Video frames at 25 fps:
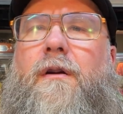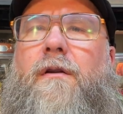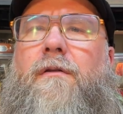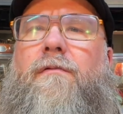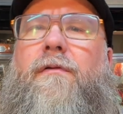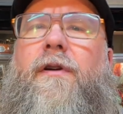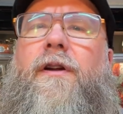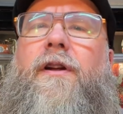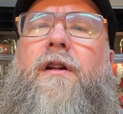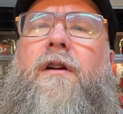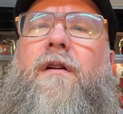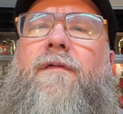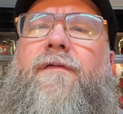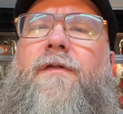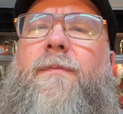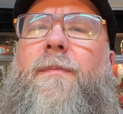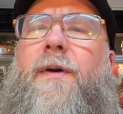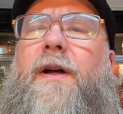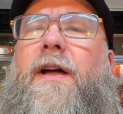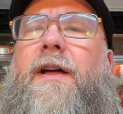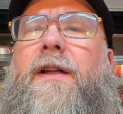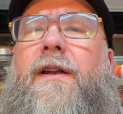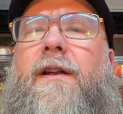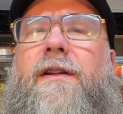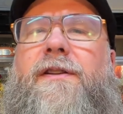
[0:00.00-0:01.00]
Right off the
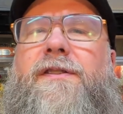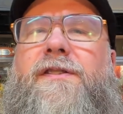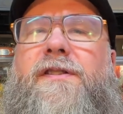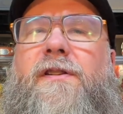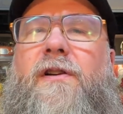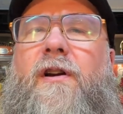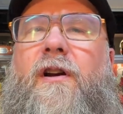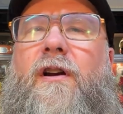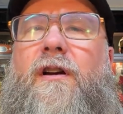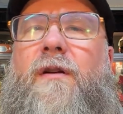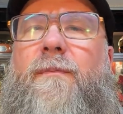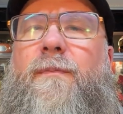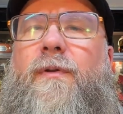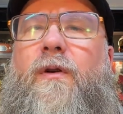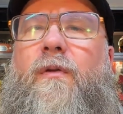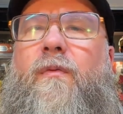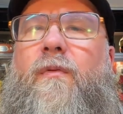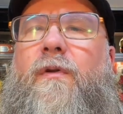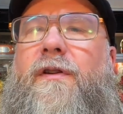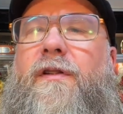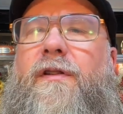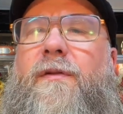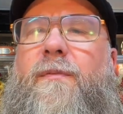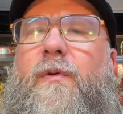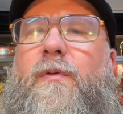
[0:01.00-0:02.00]
bat, let's talk about
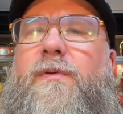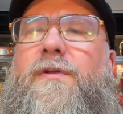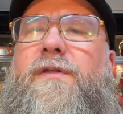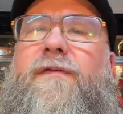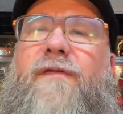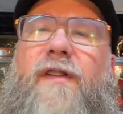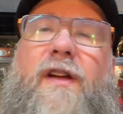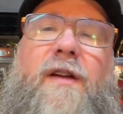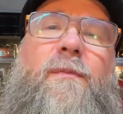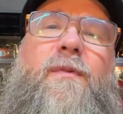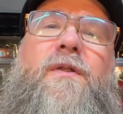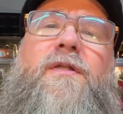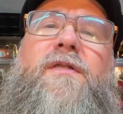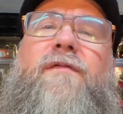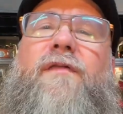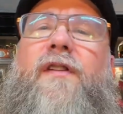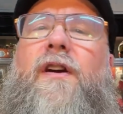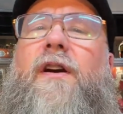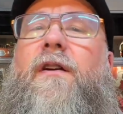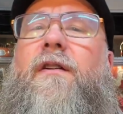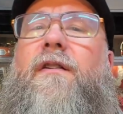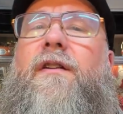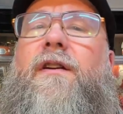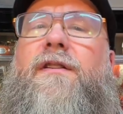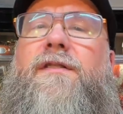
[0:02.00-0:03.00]
one of the most famous
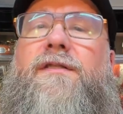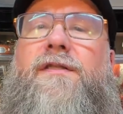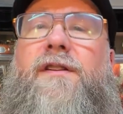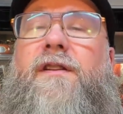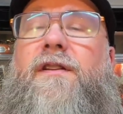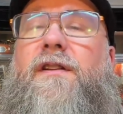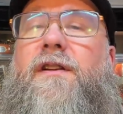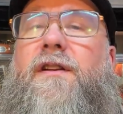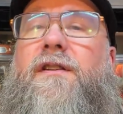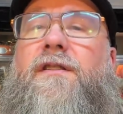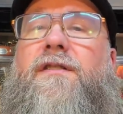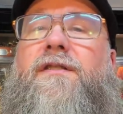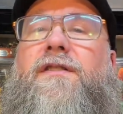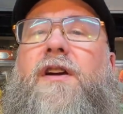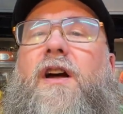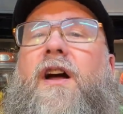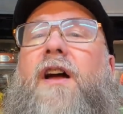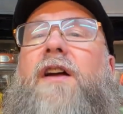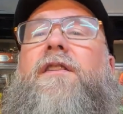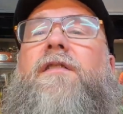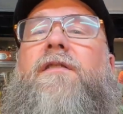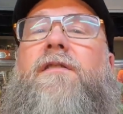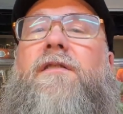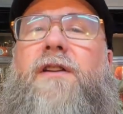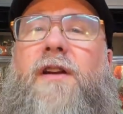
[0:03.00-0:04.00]
variants in the
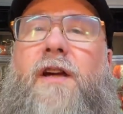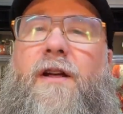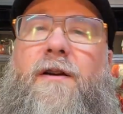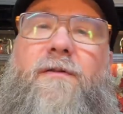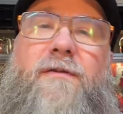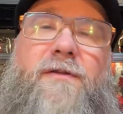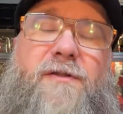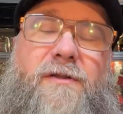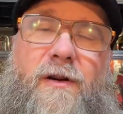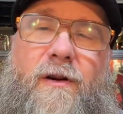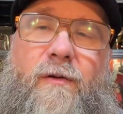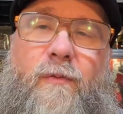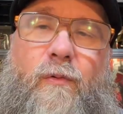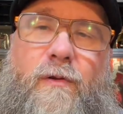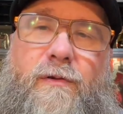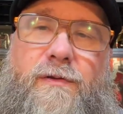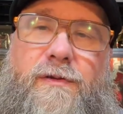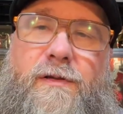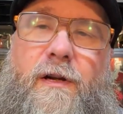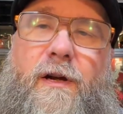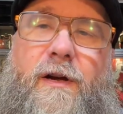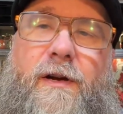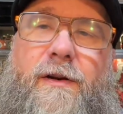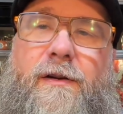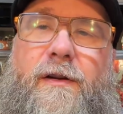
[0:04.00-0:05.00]
entire Kenner Star Wars
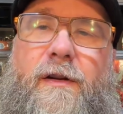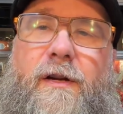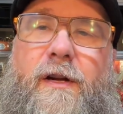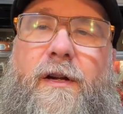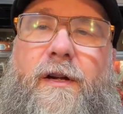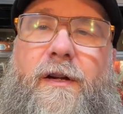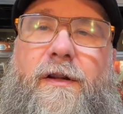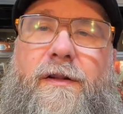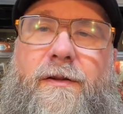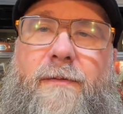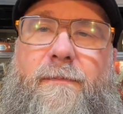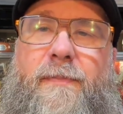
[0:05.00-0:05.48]
line, the